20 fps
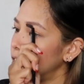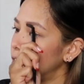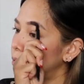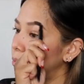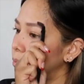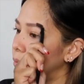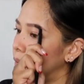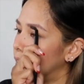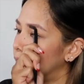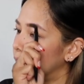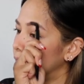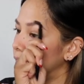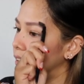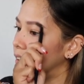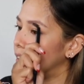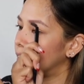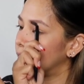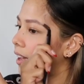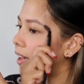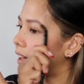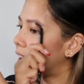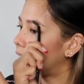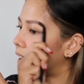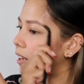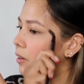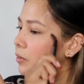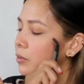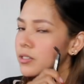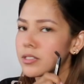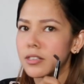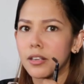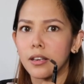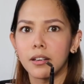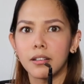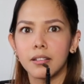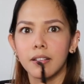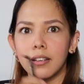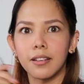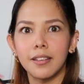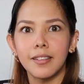it with her, and I was
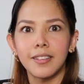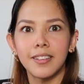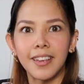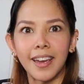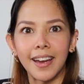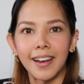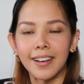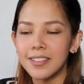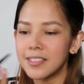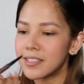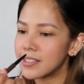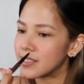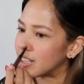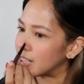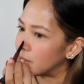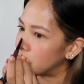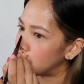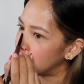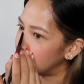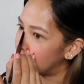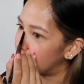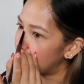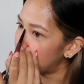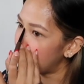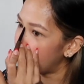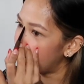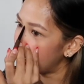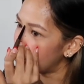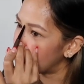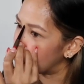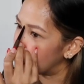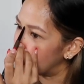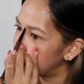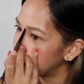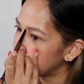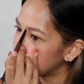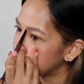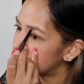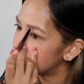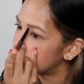like, yes, sign me up. How?